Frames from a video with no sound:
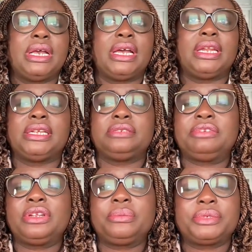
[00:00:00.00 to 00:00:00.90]
And I
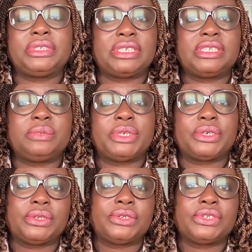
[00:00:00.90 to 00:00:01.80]
developed this
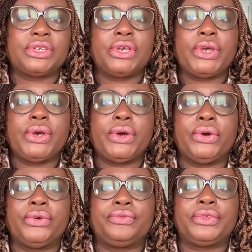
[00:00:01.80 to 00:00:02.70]
because
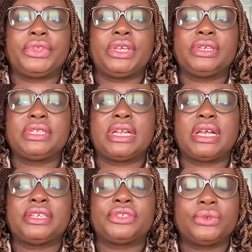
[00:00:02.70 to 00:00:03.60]
of the things that
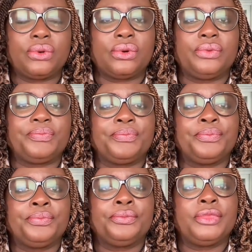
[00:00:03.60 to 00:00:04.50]
I saw
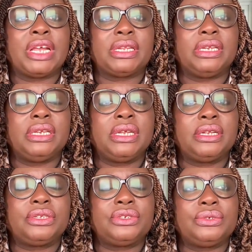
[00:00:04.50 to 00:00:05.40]
that needed
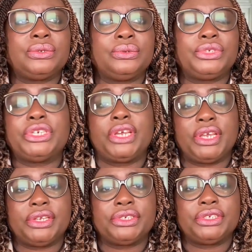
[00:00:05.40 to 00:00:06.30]
to
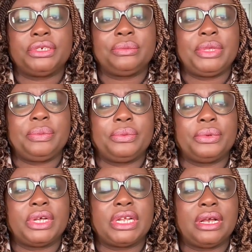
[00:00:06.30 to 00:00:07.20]
change in
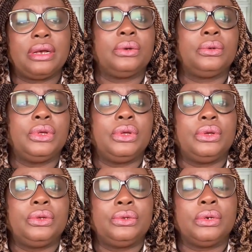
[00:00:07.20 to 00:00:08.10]
people, and how
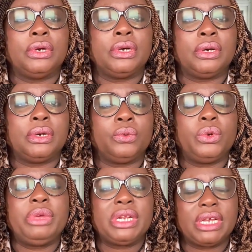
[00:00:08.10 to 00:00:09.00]

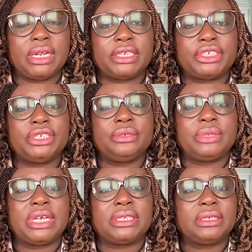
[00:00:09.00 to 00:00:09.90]
women can achieve
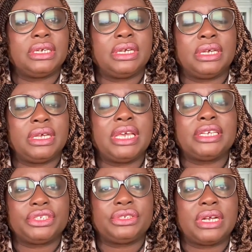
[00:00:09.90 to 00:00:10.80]
that
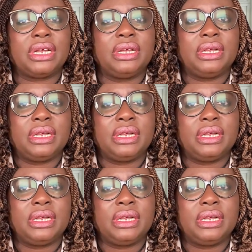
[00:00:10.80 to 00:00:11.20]
extra